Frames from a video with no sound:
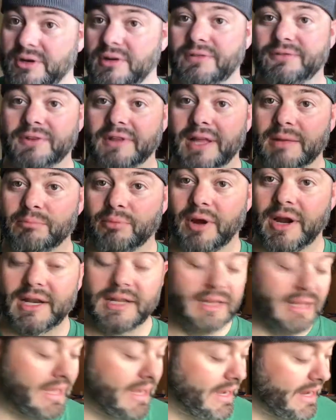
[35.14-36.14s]
know, if you like
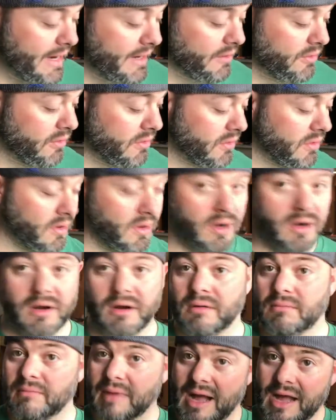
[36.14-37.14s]
braided line
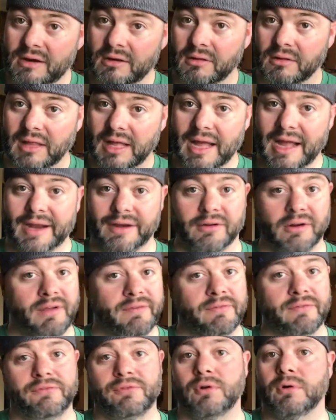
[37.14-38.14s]
or monoline or
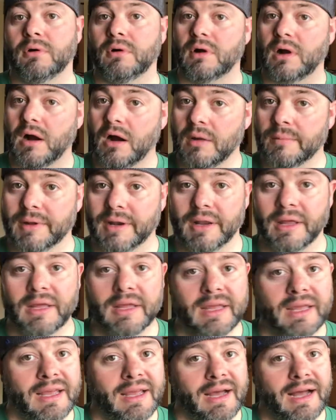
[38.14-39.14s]
even fluorocarbon,
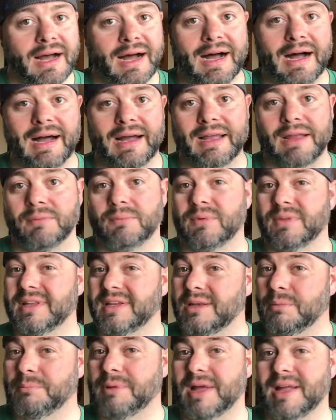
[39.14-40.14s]
it really
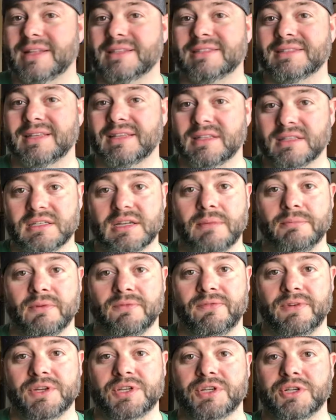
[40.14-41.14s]
depends on the type
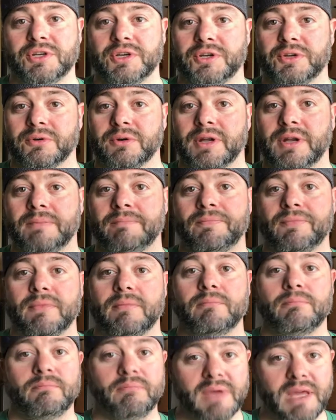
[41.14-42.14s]
of fishing you're doing.
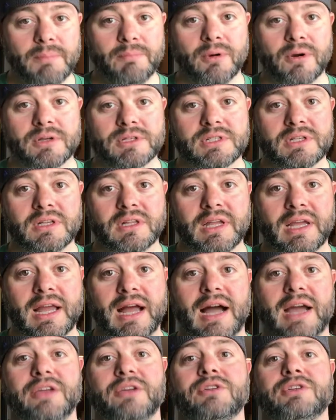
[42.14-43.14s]
Me personally,
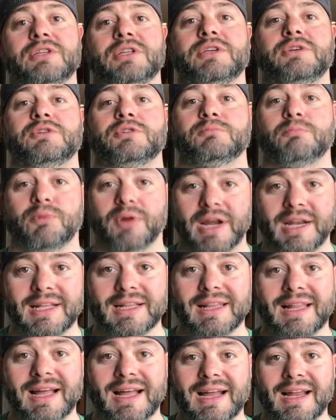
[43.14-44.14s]
I usually use
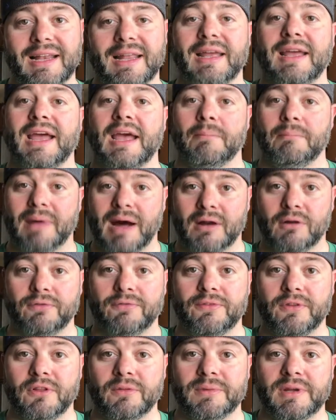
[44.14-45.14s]
braided line and
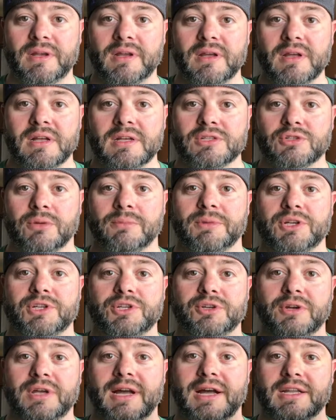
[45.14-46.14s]
monofilament, so I'm going to
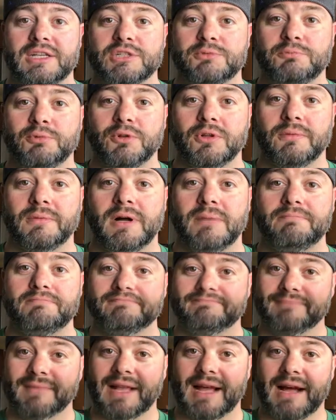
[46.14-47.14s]
show you how to spool them
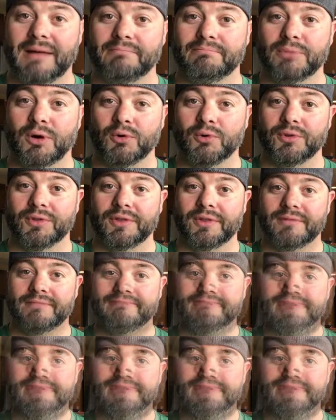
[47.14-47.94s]
up on both.